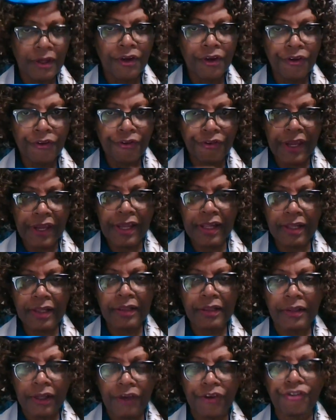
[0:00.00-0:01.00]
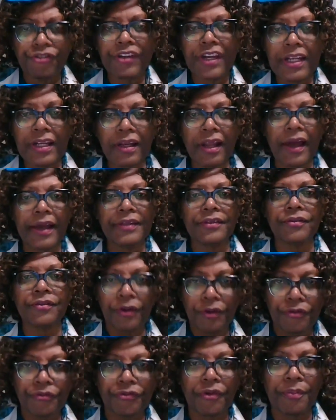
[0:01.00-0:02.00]
a real green light
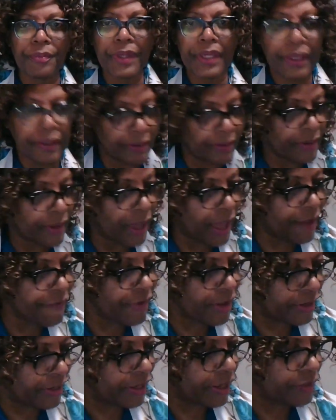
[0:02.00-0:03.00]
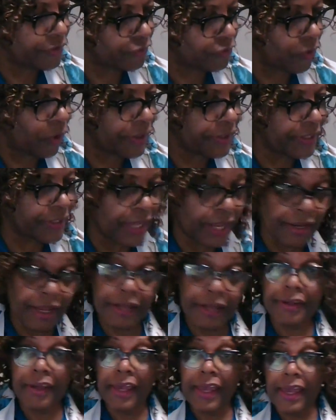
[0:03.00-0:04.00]
for me. I really enjoyed it. And
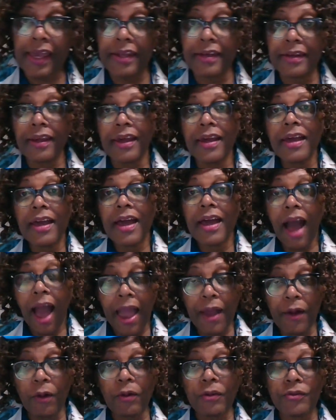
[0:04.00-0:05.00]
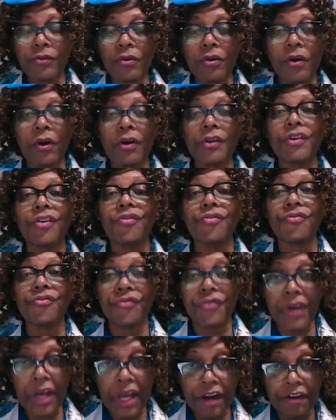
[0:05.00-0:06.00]
at the end, I also got a
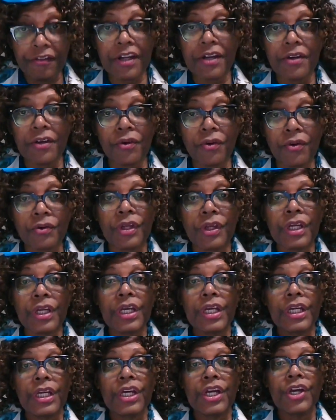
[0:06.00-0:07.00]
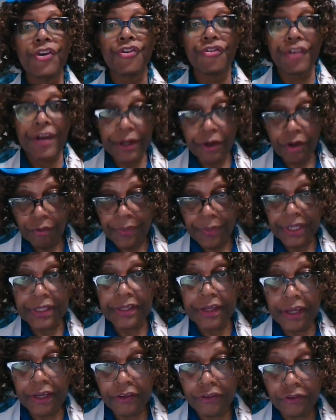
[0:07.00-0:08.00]
very good
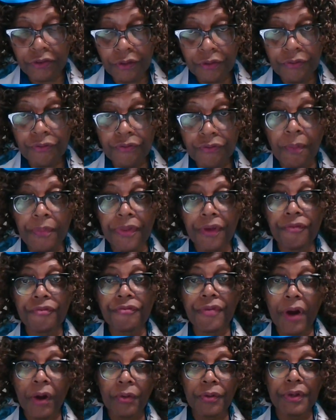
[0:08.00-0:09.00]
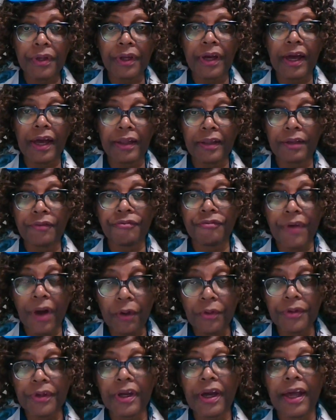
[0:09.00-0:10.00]
recommendation from the founder
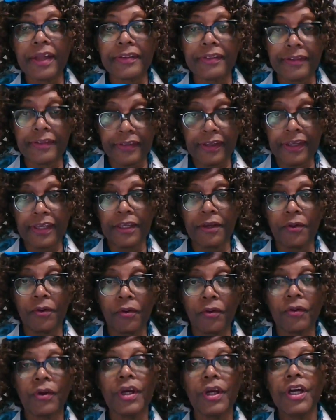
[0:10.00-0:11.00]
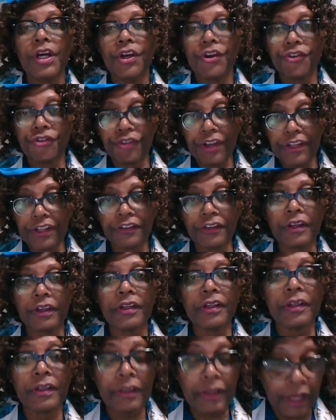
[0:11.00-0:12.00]
and CEO, Richard
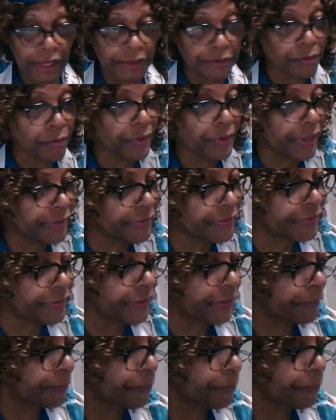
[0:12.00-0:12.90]
Adokesi.